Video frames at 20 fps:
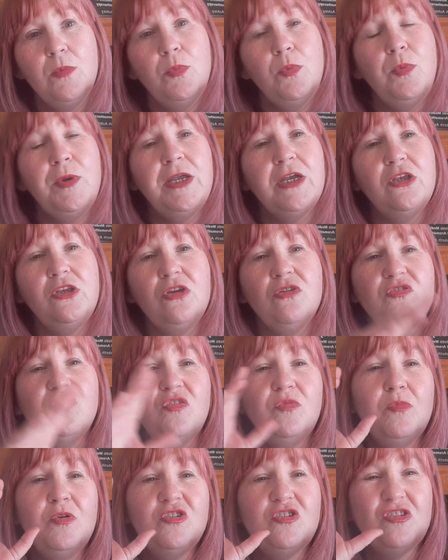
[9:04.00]
but we can use
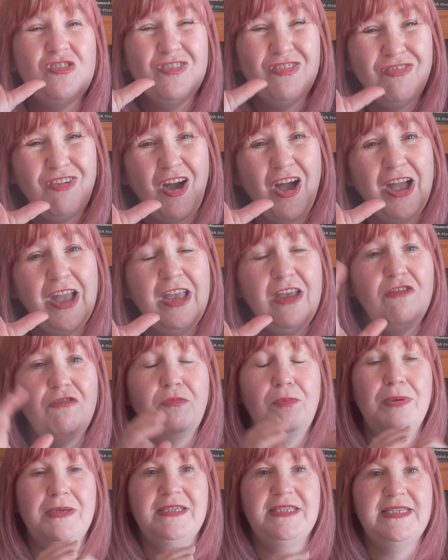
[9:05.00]
as much as
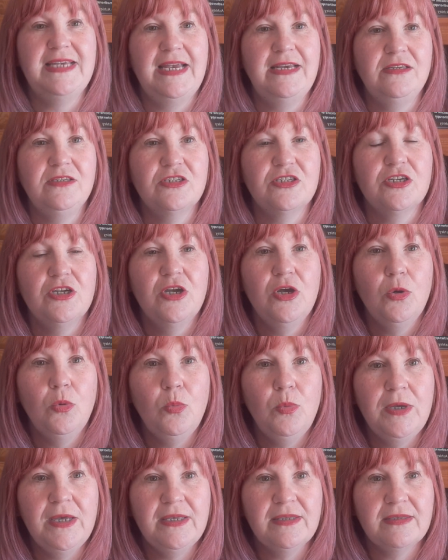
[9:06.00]
5%
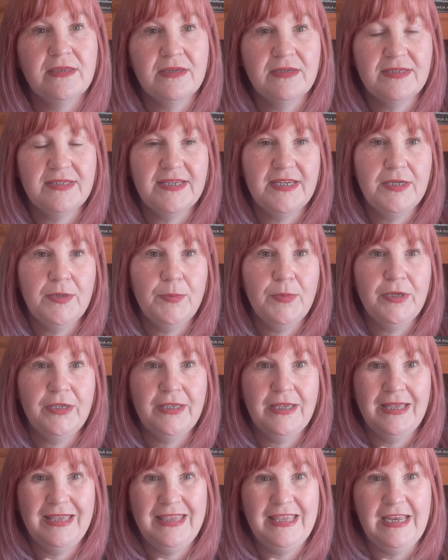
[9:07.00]
with
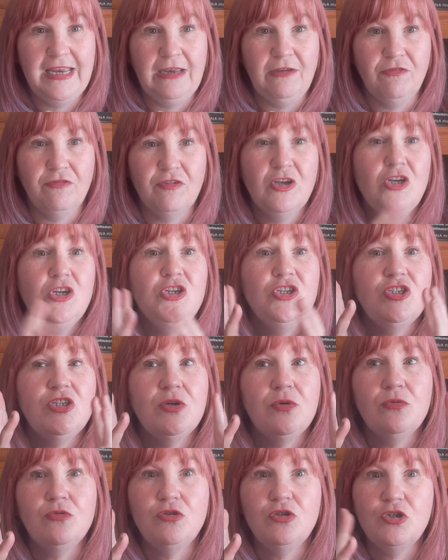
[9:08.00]
cinnamon leaf.
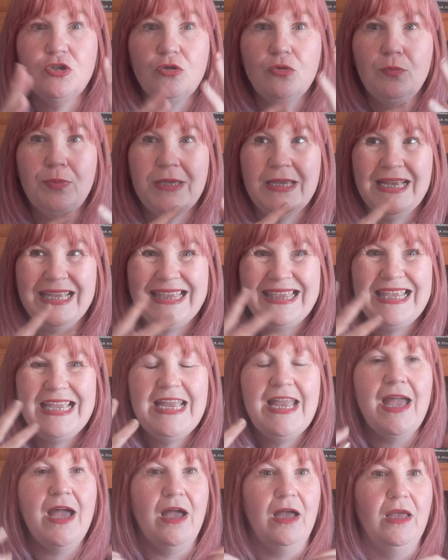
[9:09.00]
So to be
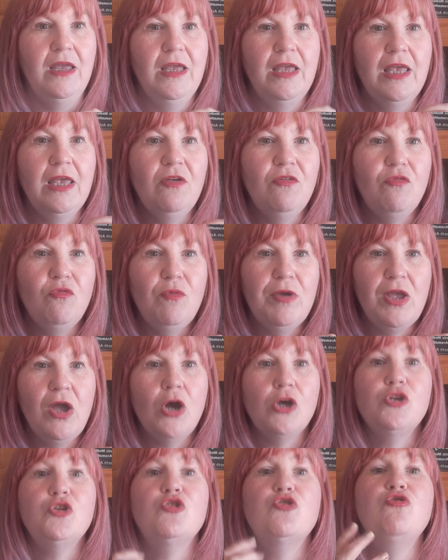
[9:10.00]
clear, if we
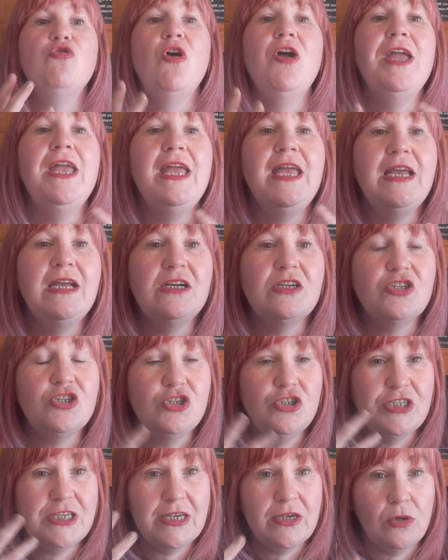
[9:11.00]
are trying
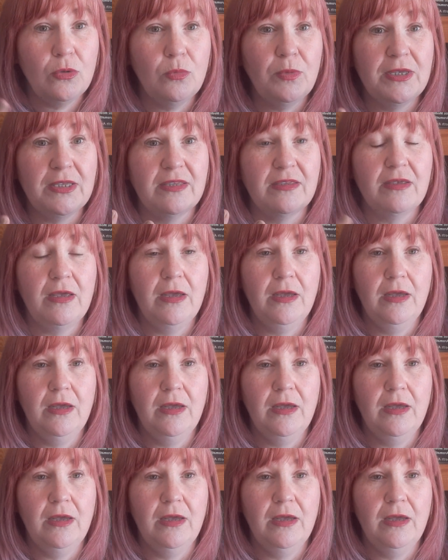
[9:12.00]
to deal with